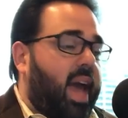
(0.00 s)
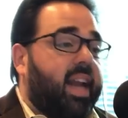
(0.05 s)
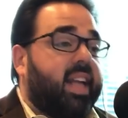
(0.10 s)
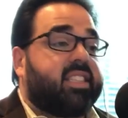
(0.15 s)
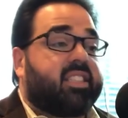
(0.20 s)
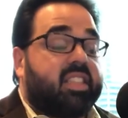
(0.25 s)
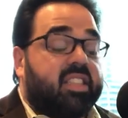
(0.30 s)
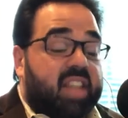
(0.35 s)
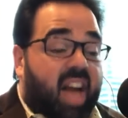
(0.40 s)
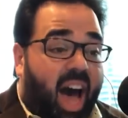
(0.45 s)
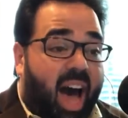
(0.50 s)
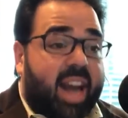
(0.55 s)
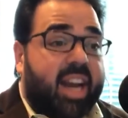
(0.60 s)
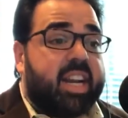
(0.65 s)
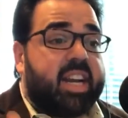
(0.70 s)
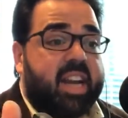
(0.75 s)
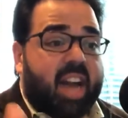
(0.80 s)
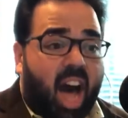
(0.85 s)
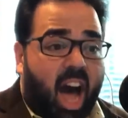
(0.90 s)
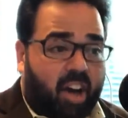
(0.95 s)
And it's not
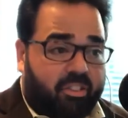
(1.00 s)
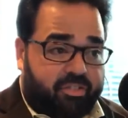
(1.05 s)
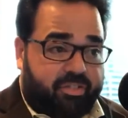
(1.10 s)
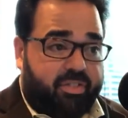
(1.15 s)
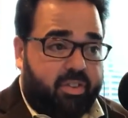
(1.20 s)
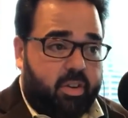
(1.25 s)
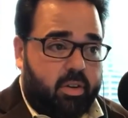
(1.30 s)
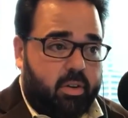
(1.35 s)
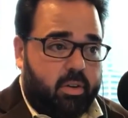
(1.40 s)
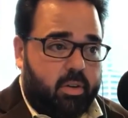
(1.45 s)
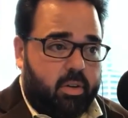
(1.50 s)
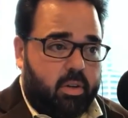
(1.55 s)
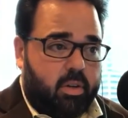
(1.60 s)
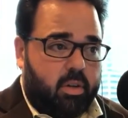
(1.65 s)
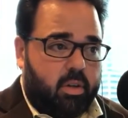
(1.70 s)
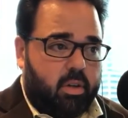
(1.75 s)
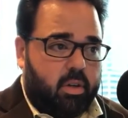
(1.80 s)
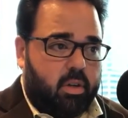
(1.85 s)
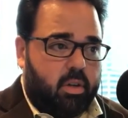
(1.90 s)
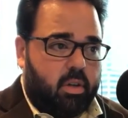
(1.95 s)
enough
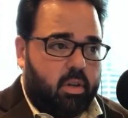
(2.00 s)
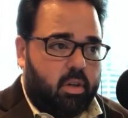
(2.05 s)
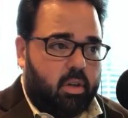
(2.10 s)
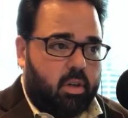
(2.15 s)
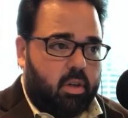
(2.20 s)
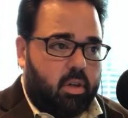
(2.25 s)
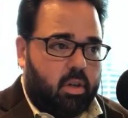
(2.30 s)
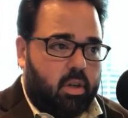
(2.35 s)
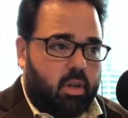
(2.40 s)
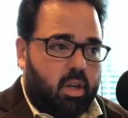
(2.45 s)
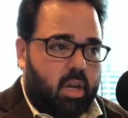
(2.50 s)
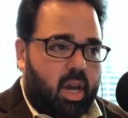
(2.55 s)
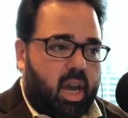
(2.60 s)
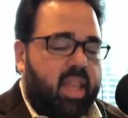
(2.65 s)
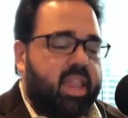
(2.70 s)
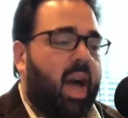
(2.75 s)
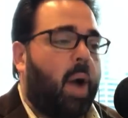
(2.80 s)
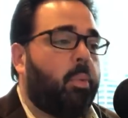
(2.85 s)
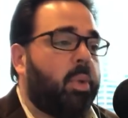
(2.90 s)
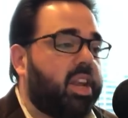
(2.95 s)

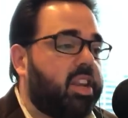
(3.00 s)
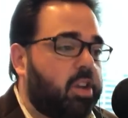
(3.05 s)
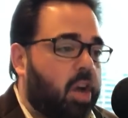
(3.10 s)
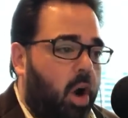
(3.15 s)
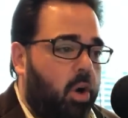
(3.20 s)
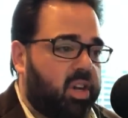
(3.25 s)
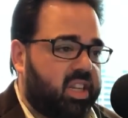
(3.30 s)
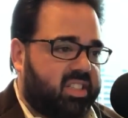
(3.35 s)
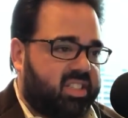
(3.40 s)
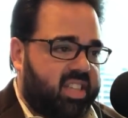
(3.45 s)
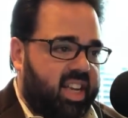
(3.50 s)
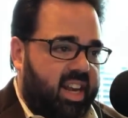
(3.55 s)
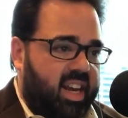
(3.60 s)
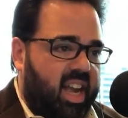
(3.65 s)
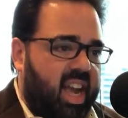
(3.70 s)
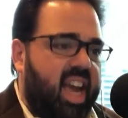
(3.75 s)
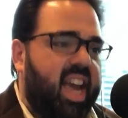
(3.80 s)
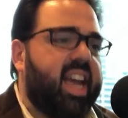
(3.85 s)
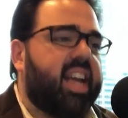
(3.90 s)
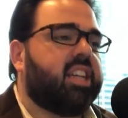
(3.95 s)
that we notice
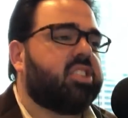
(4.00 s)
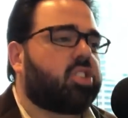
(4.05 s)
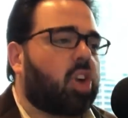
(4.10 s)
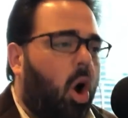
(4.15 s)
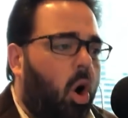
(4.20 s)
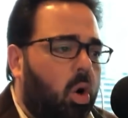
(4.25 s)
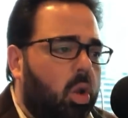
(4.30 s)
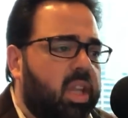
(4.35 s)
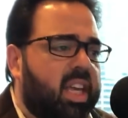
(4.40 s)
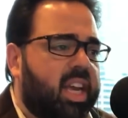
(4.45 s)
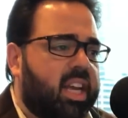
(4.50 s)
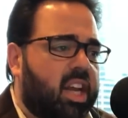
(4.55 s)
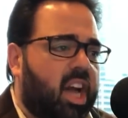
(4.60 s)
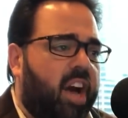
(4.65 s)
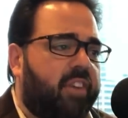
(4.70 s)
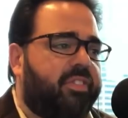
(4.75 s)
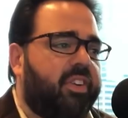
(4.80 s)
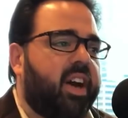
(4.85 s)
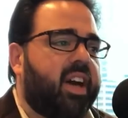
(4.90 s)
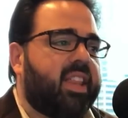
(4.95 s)
it. It is only
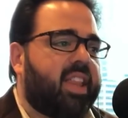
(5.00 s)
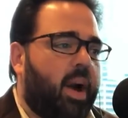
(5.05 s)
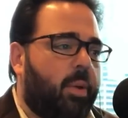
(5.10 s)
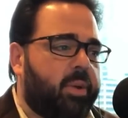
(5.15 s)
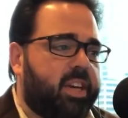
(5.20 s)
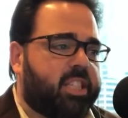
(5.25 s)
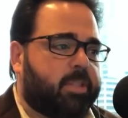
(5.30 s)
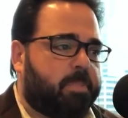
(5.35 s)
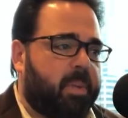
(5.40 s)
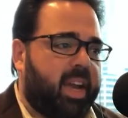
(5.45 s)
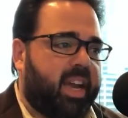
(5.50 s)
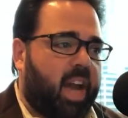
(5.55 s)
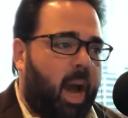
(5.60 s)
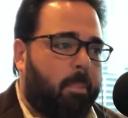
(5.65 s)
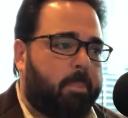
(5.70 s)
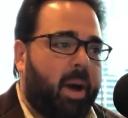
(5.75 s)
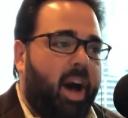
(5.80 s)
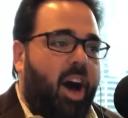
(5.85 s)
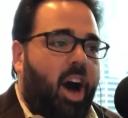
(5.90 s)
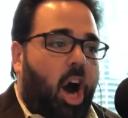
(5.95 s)
enough that we speak
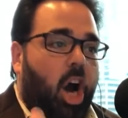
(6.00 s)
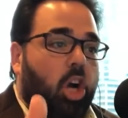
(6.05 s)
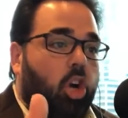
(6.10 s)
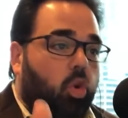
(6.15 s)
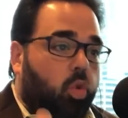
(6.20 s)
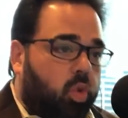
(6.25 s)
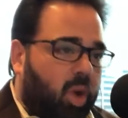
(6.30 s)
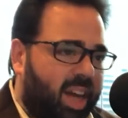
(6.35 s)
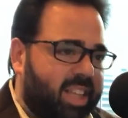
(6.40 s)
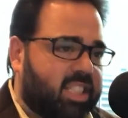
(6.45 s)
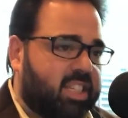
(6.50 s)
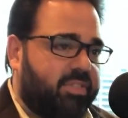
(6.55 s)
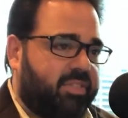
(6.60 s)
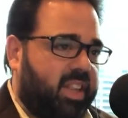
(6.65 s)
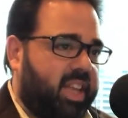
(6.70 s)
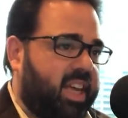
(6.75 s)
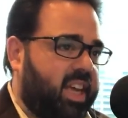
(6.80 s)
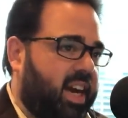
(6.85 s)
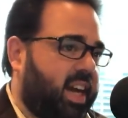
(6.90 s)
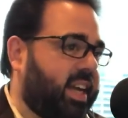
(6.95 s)
up
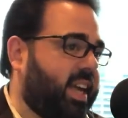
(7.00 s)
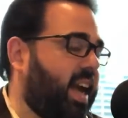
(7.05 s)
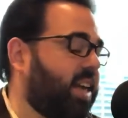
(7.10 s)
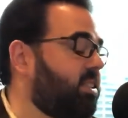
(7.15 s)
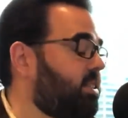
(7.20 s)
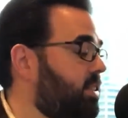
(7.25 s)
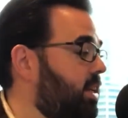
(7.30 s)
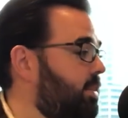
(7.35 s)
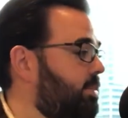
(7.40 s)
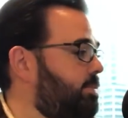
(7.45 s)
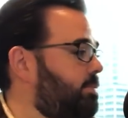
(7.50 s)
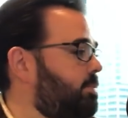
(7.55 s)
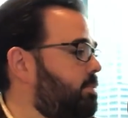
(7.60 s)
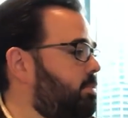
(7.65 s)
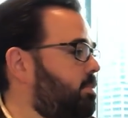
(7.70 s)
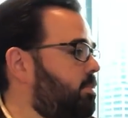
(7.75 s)
aggressively against it.